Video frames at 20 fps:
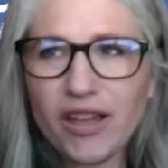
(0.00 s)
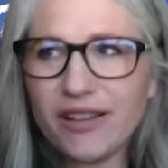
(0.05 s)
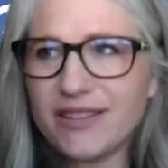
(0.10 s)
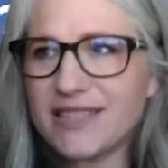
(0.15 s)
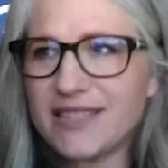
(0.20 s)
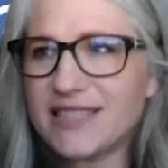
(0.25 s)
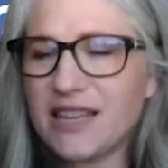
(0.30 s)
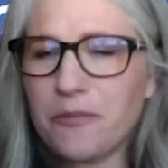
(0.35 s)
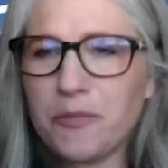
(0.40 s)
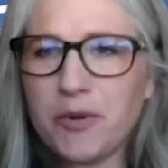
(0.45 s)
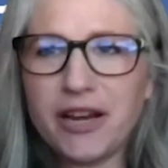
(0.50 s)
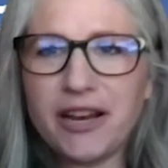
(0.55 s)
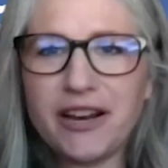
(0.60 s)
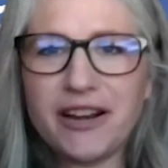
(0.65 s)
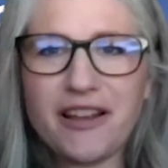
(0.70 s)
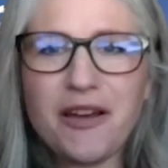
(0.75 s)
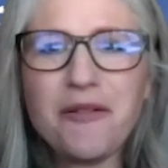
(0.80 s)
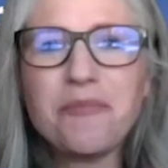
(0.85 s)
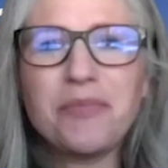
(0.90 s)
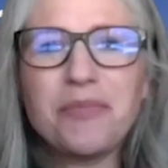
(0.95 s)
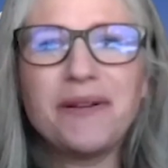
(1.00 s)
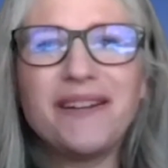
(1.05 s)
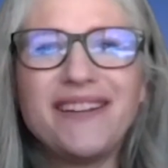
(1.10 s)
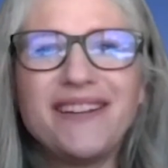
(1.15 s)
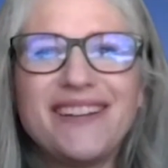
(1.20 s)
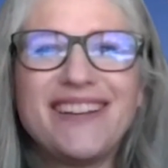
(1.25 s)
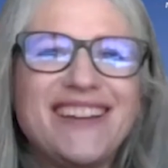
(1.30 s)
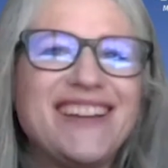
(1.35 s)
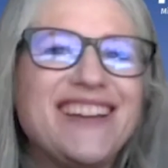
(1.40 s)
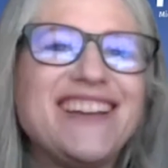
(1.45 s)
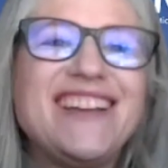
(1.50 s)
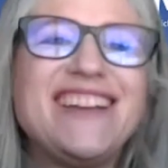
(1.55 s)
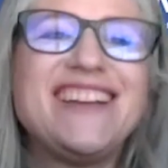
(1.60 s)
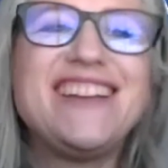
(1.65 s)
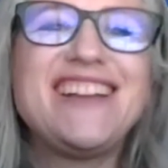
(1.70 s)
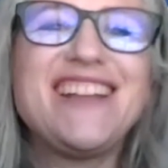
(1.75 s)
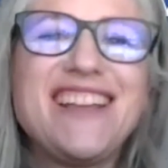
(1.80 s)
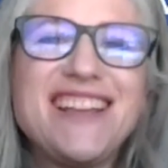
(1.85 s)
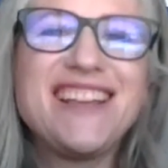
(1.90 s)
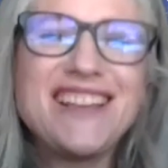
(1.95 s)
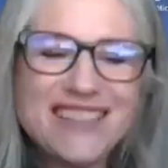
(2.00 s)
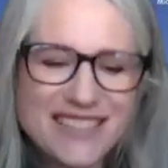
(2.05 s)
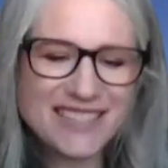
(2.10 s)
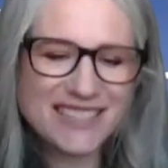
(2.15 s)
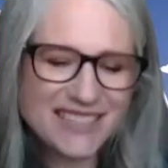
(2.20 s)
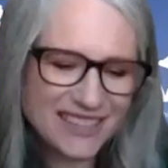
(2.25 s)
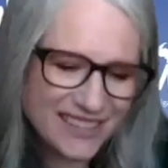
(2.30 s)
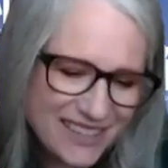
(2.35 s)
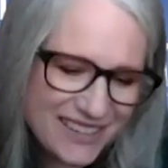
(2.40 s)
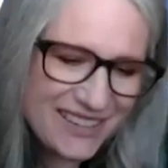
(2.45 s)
summing it up, it is